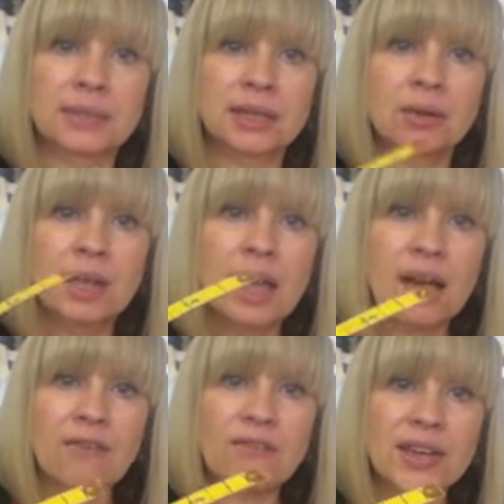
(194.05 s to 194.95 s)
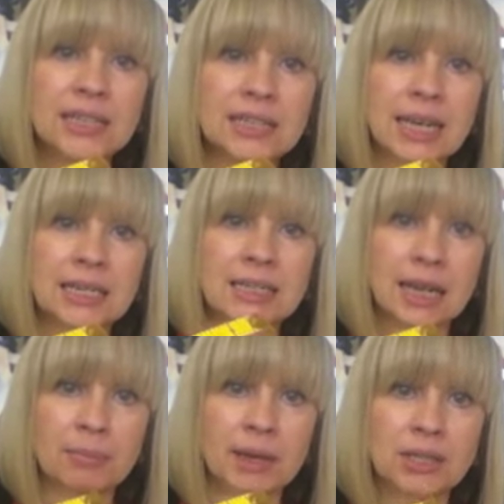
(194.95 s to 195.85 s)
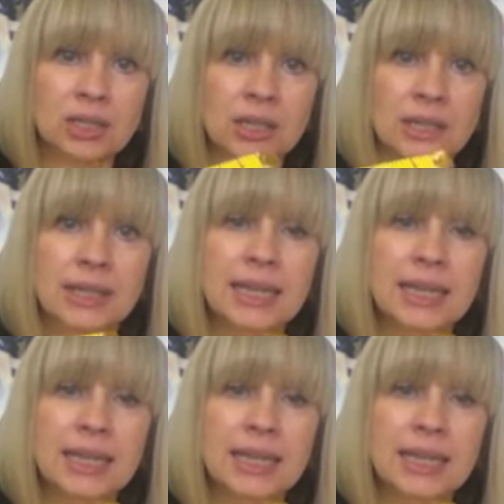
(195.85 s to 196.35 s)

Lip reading: So a fixed end tape measure